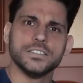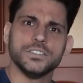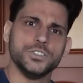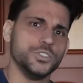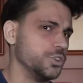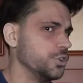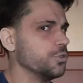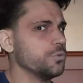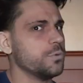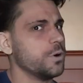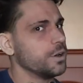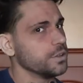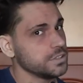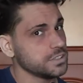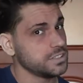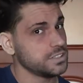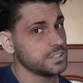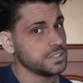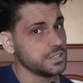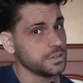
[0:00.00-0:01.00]
Do you
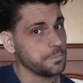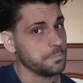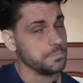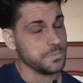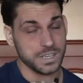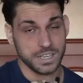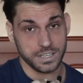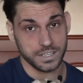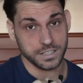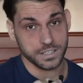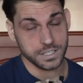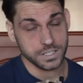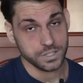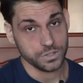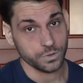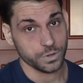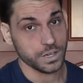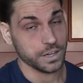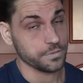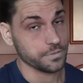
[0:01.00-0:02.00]
want me
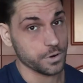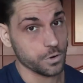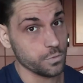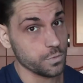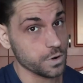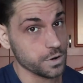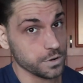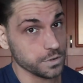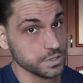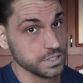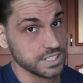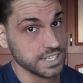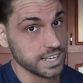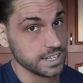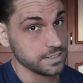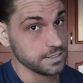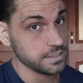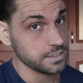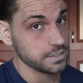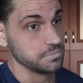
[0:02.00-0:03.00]
to cover World's
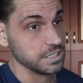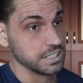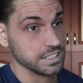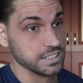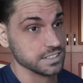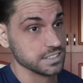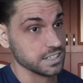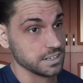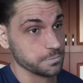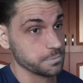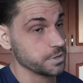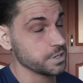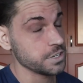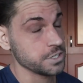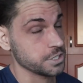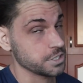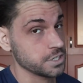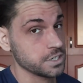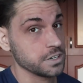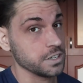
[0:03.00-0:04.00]
End because I'm pretty
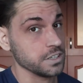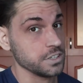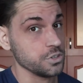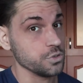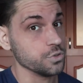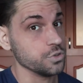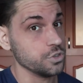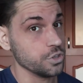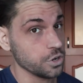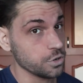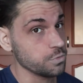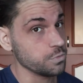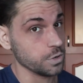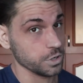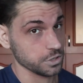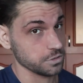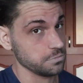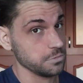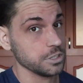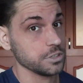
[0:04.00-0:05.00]
sure that you don't
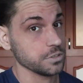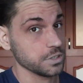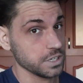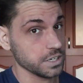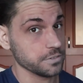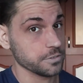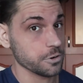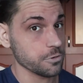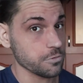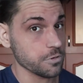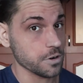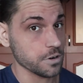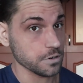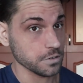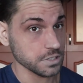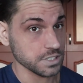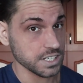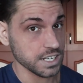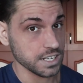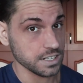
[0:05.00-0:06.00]
want me to cover
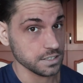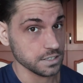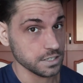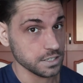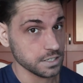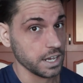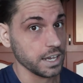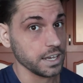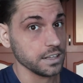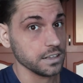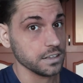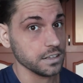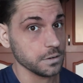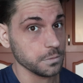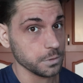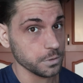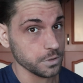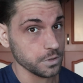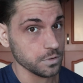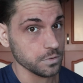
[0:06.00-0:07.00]
World's End.
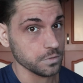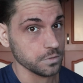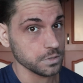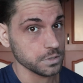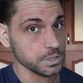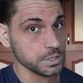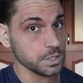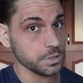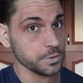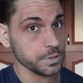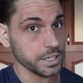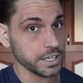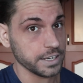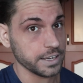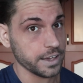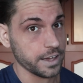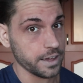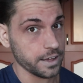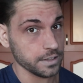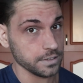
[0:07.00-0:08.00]
AW, Tony
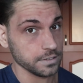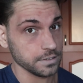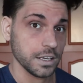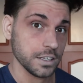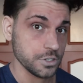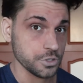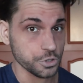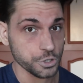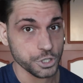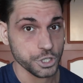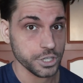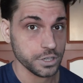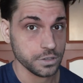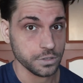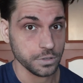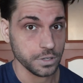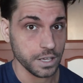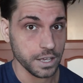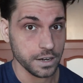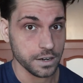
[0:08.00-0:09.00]
Khan, get your shit
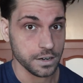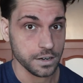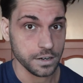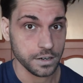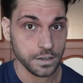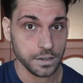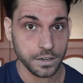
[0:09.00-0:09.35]
together.